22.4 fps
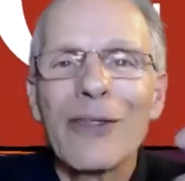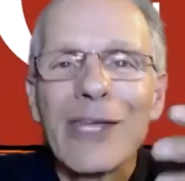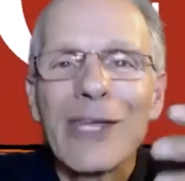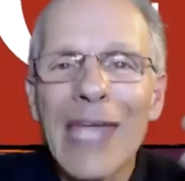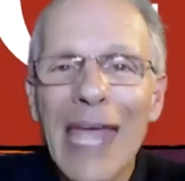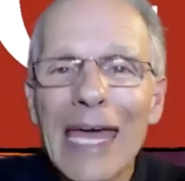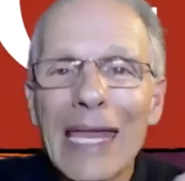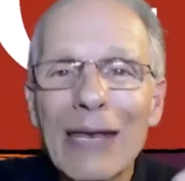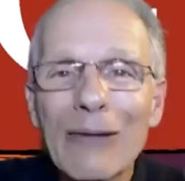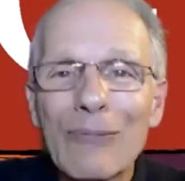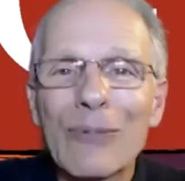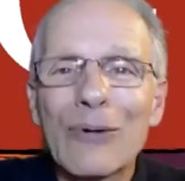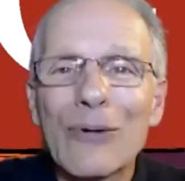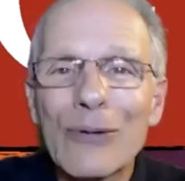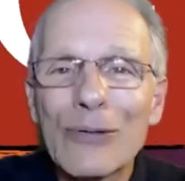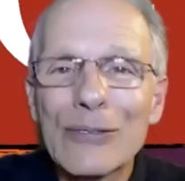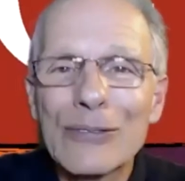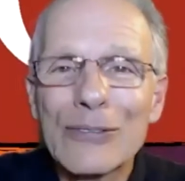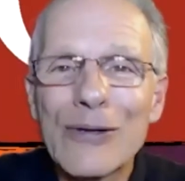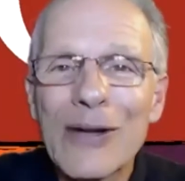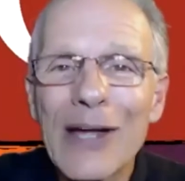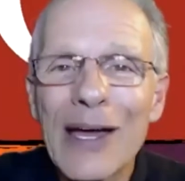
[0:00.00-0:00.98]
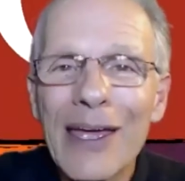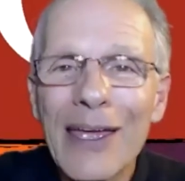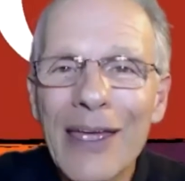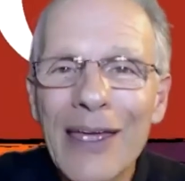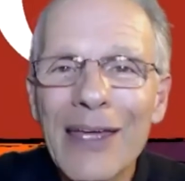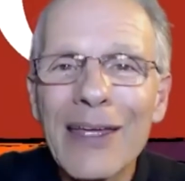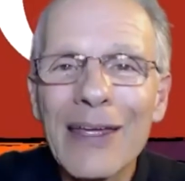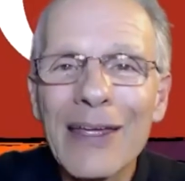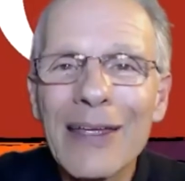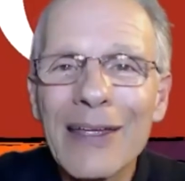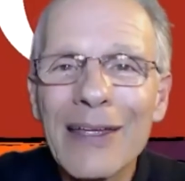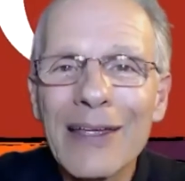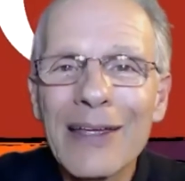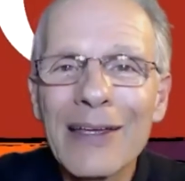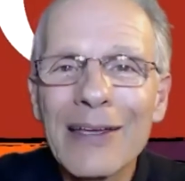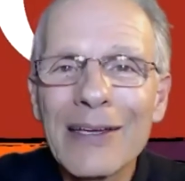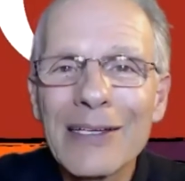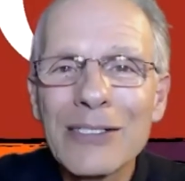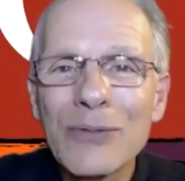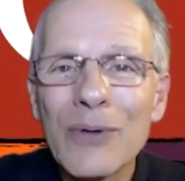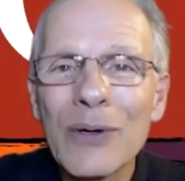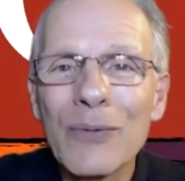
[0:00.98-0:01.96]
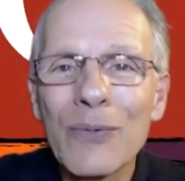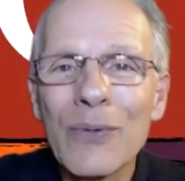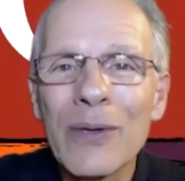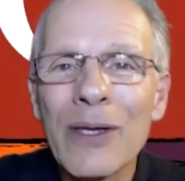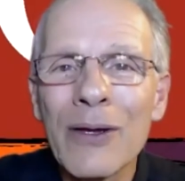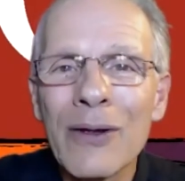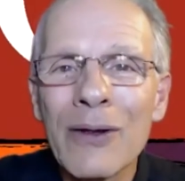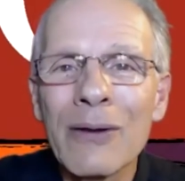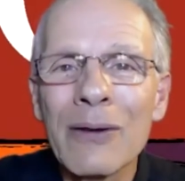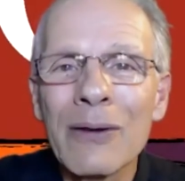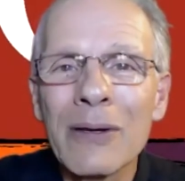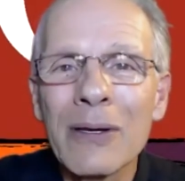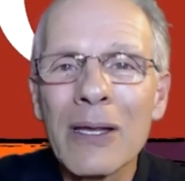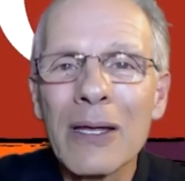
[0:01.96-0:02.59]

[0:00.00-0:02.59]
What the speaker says: animals, right? It's what we heard.